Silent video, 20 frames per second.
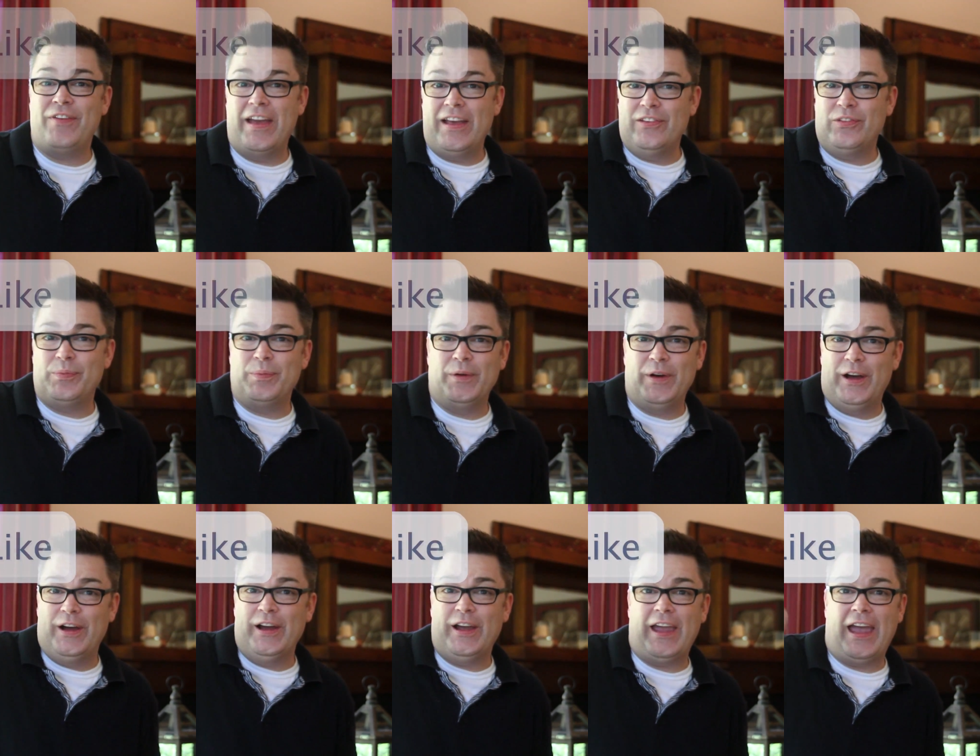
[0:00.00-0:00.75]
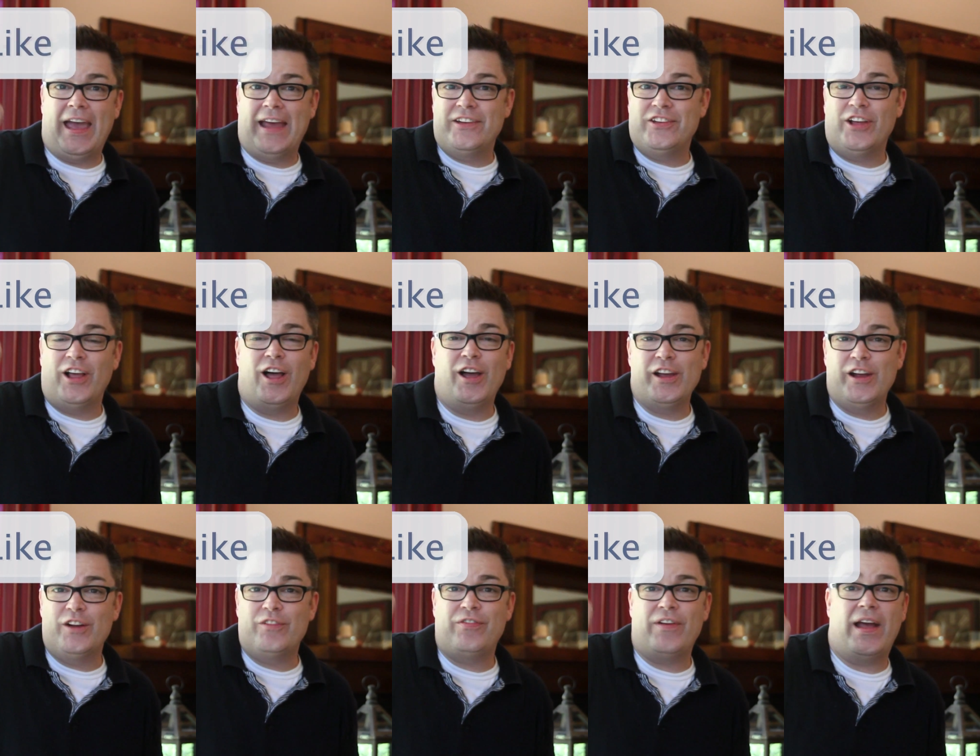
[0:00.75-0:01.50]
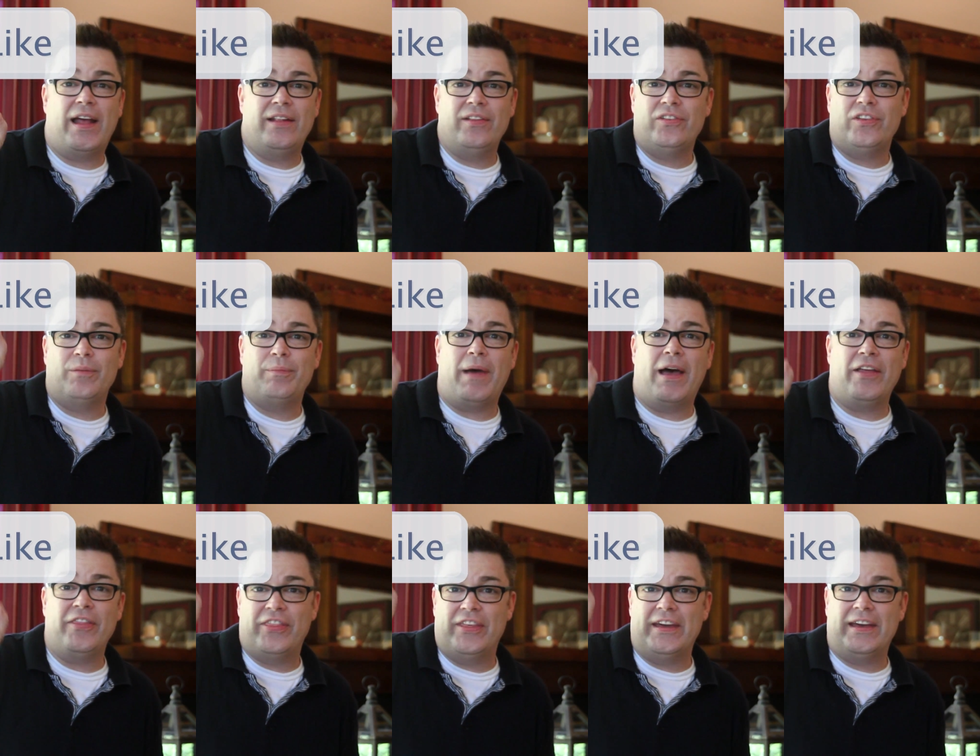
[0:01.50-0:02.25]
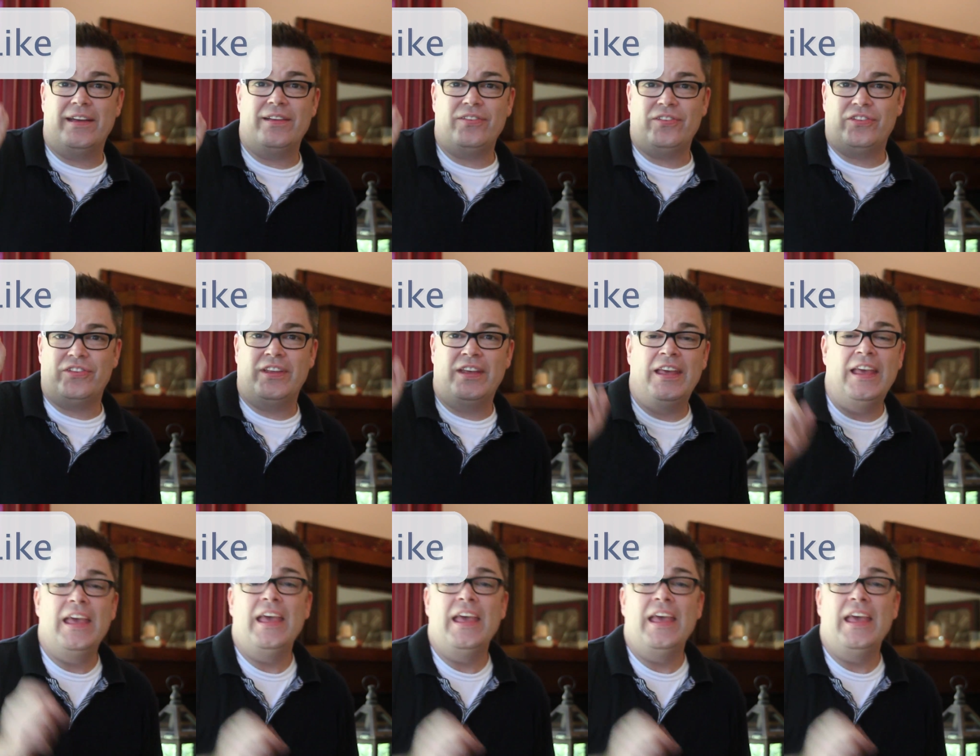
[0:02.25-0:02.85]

Facebook and tell your friends about this.